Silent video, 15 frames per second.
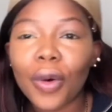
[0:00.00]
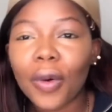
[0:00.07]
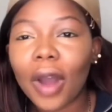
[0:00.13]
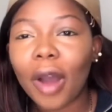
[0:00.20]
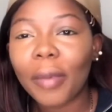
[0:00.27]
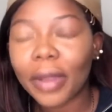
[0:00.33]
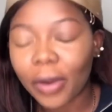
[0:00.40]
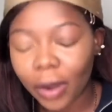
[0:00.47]
I'll
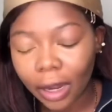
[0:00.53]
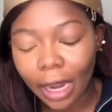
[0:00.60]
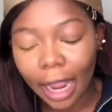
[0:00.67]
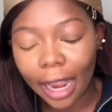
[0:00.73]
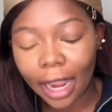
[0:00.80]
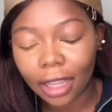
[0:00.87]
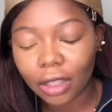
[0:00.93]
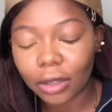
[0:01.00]
be going
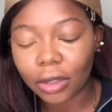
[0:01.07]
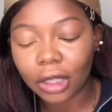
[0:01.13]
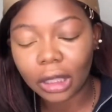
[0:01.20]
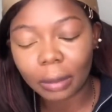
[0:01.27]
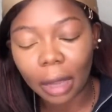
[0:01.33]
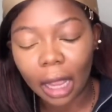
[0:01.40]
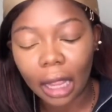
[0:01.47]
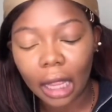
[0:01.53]
ahead to use
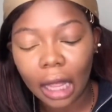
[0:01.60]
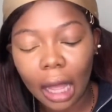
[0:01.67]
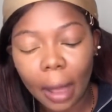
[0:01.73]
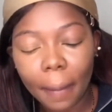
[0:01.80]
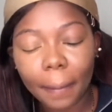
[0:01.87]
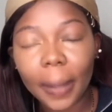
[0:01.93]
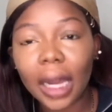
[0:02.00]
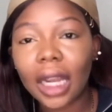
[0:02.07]
my
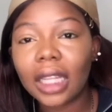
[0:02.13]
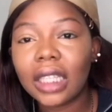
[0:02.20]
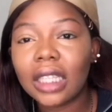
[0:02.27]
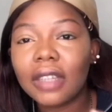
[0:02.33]
Balancey